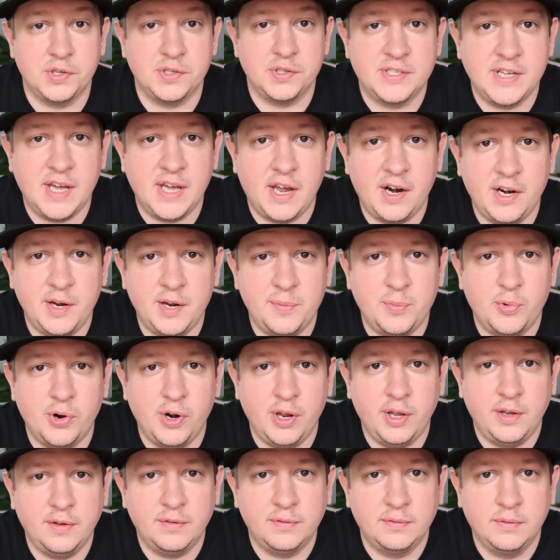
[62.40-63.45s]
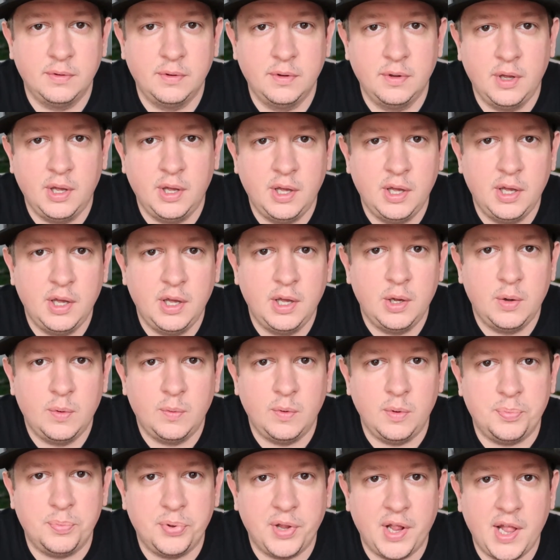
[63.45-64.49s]
it's Saturday morning.
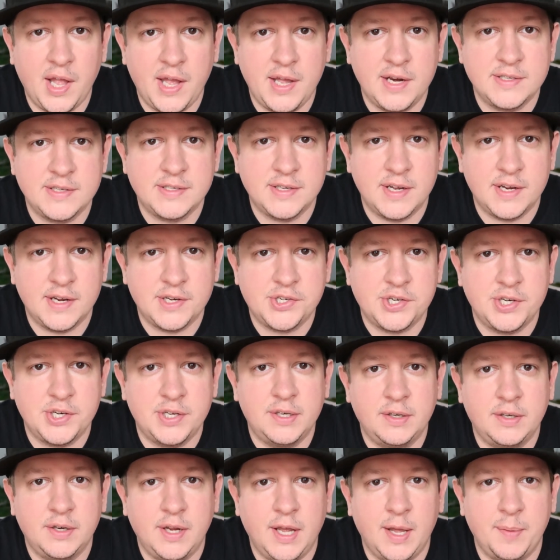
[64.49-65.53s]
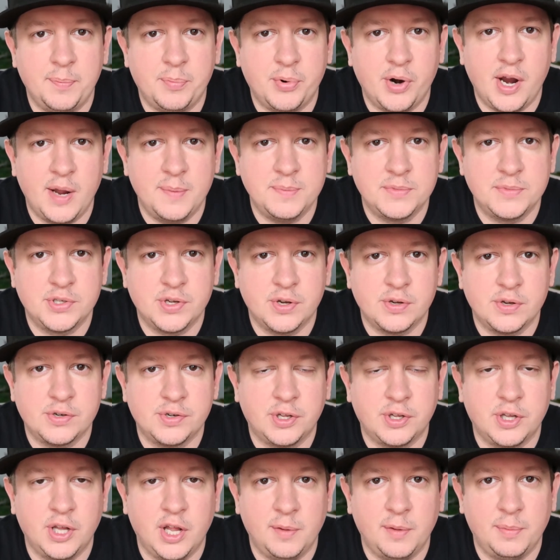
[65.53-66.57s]
We played a session at Prime
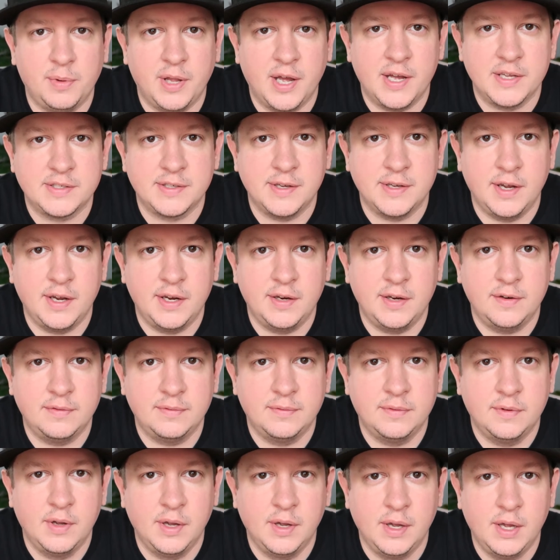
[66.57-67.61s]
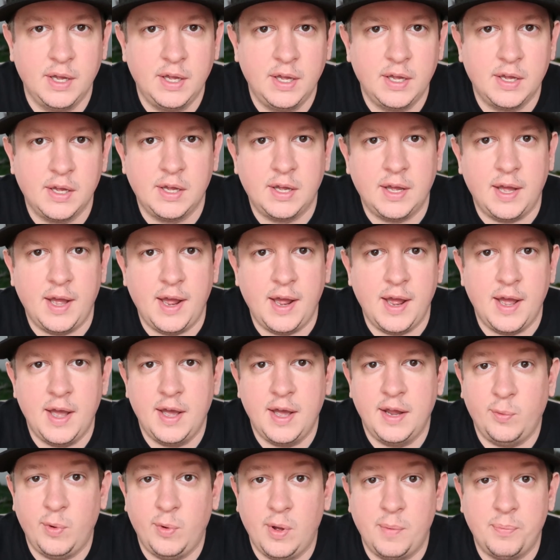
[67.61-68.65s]
Social Club last night
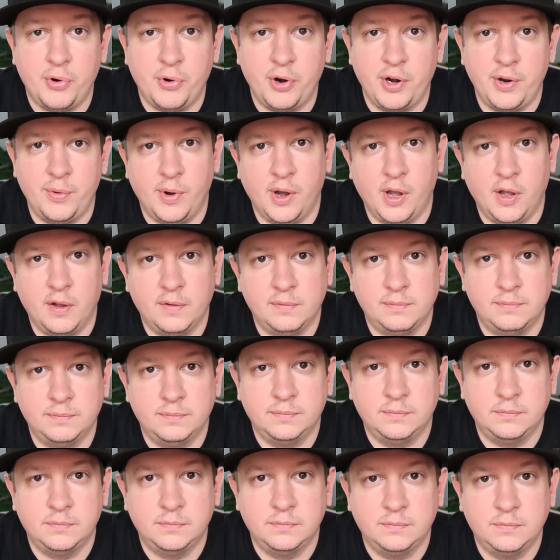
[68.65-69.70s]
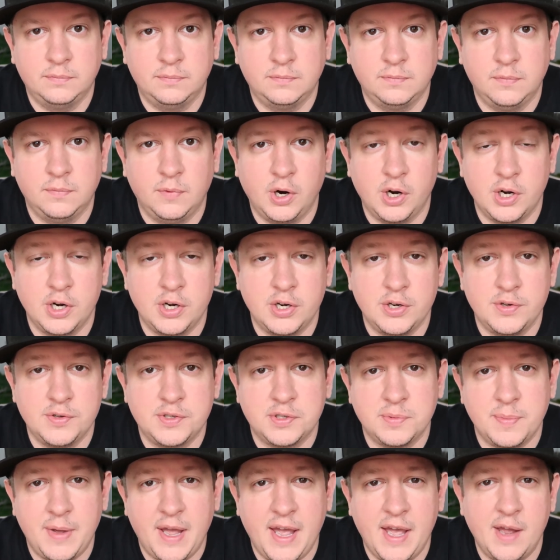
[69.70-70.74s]
and it went pretty well. We're going to do
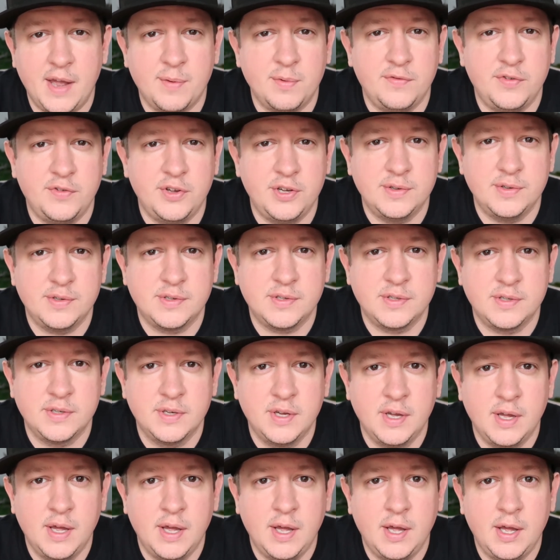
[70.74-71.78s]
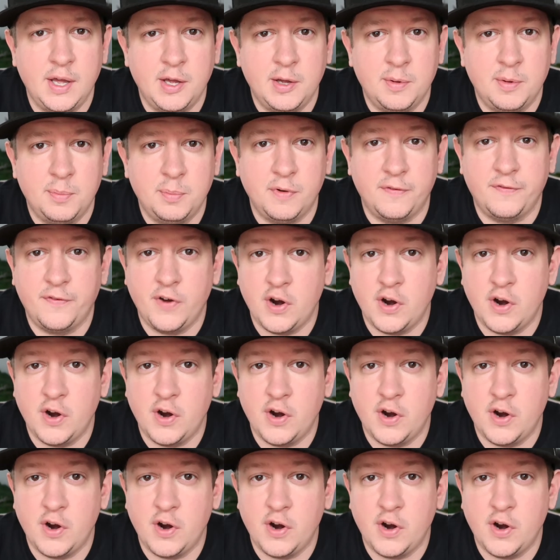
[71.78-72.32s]
some hand reviews, but